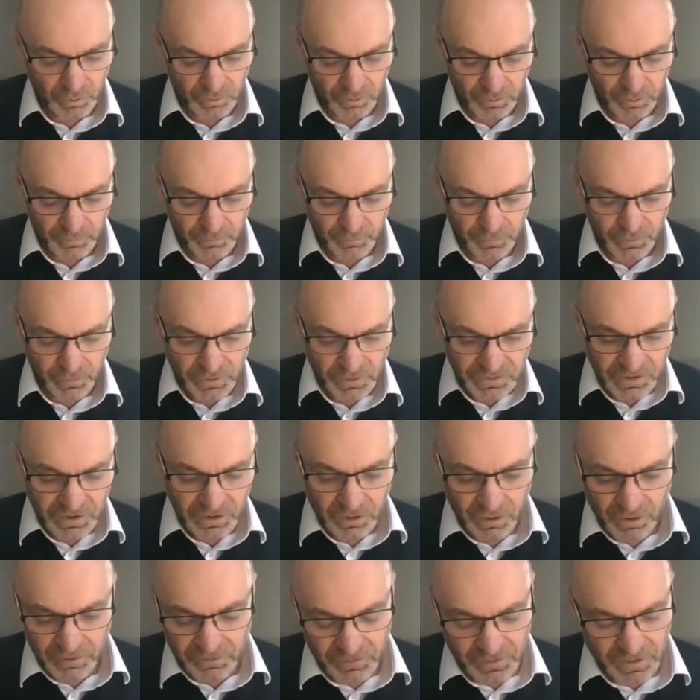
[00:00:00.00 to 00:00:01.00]
the first thing
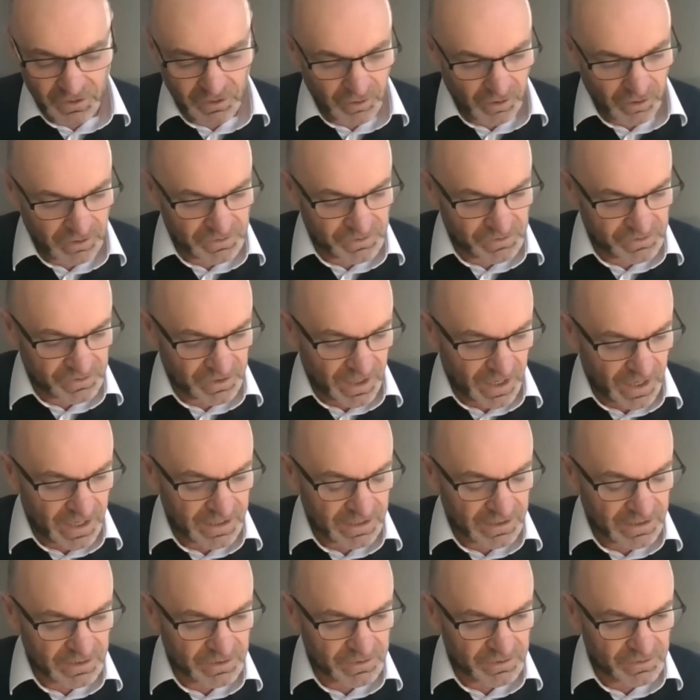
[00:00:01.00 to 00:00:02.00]
I think I'd
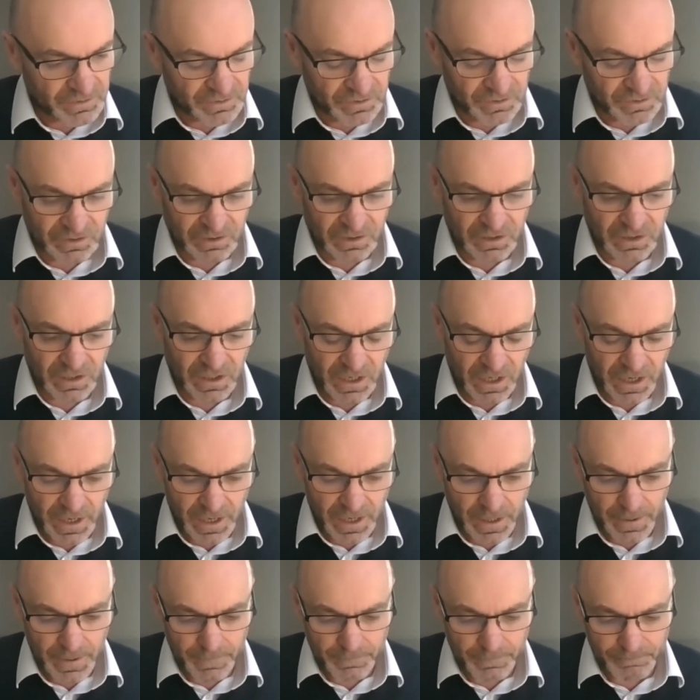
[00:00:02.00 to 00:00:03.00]
say is
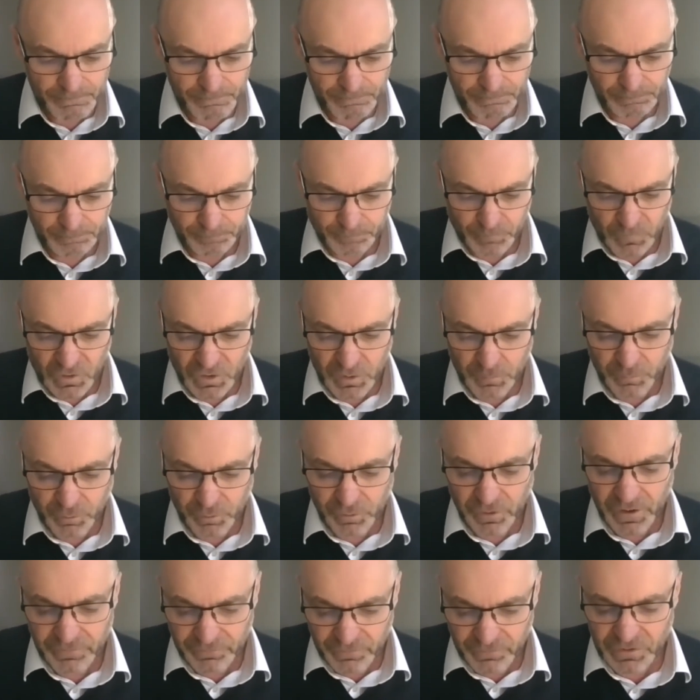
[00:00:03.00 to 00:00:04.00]
to
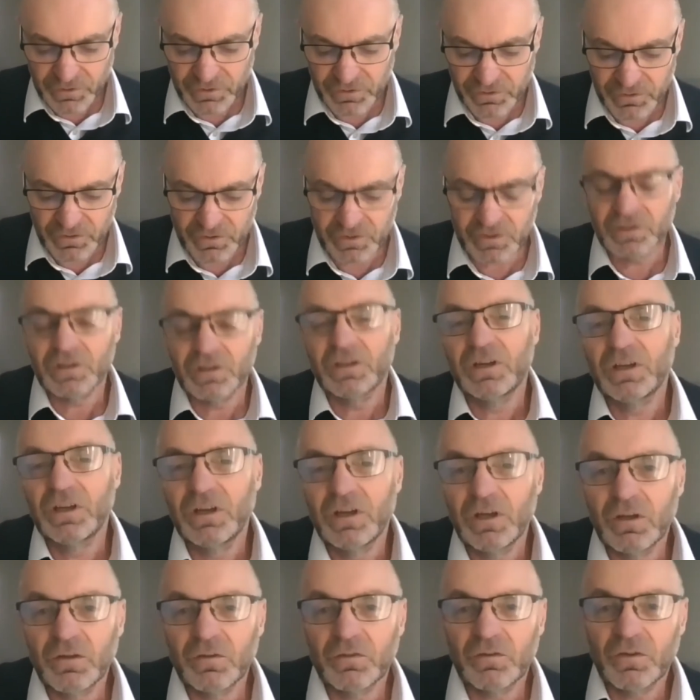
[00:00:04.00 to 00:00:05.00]
preface
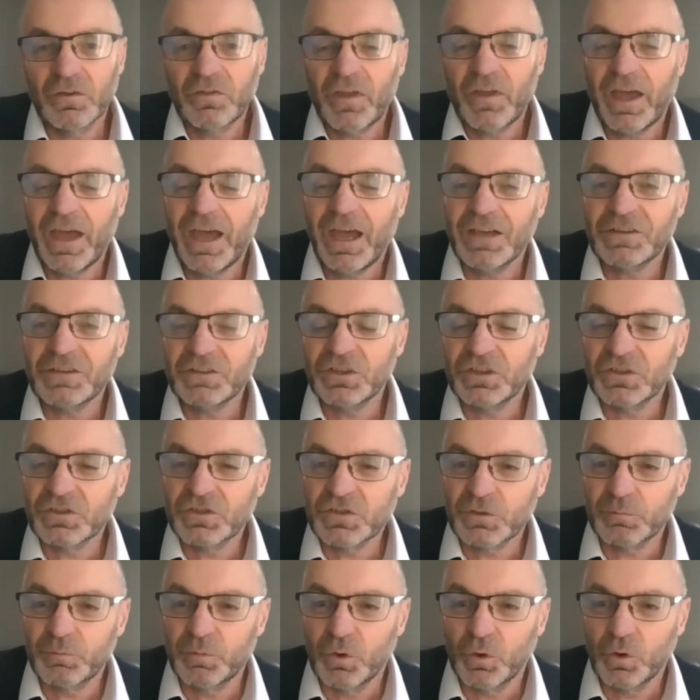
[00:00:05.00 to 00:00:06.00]
that the housing and
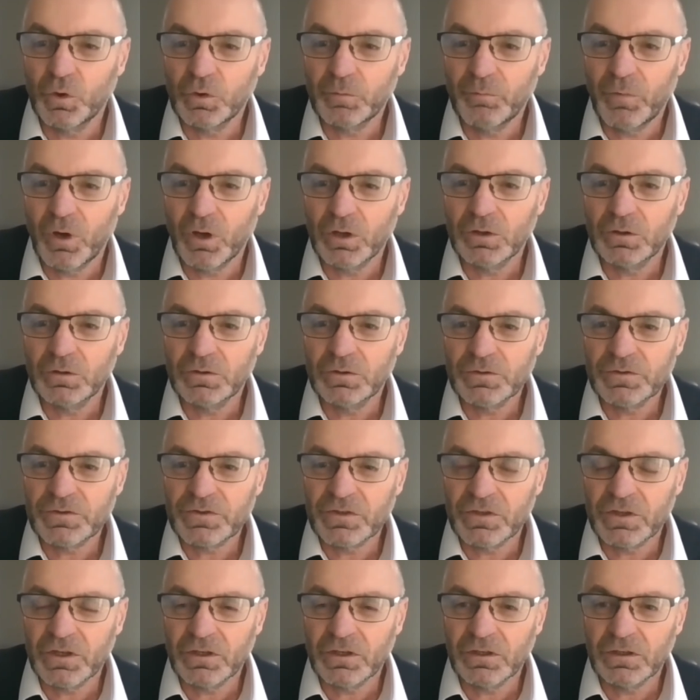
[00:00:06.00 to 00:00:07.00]
support models
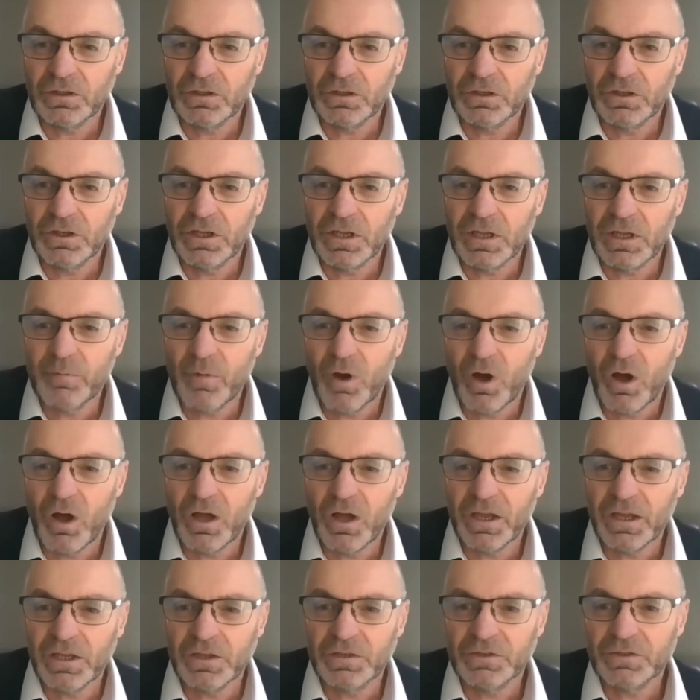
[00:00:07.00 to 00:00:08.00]
that
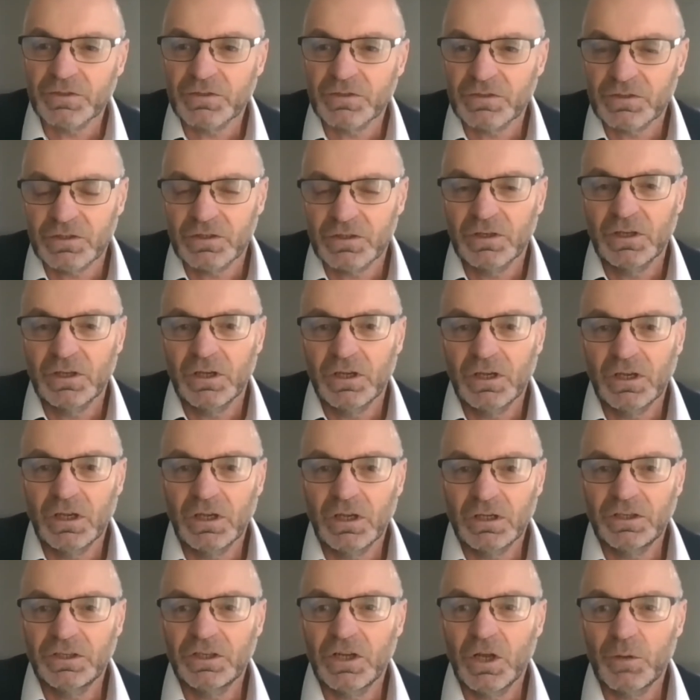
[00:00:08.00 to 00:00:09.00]
Neami has,
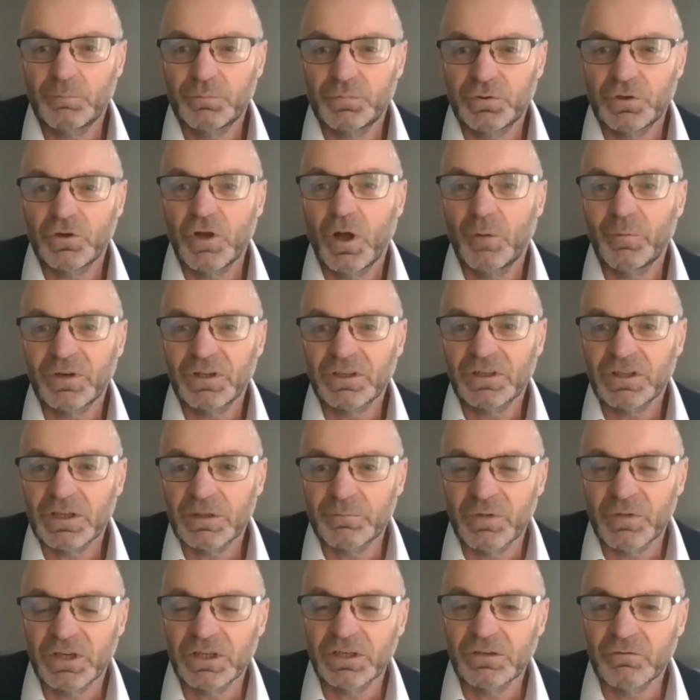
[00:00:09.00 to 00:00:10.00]
predominantly
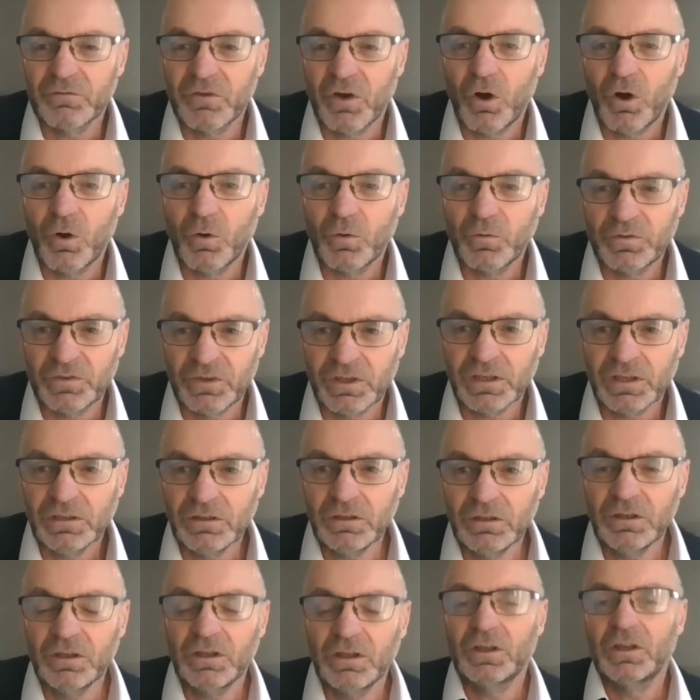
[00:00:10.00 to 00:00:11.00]
been involved
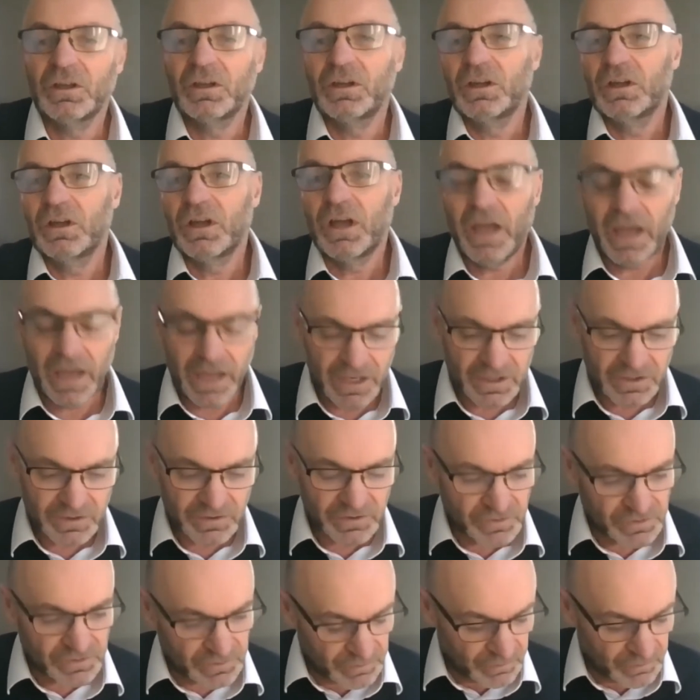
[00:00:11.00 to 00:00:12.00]
in has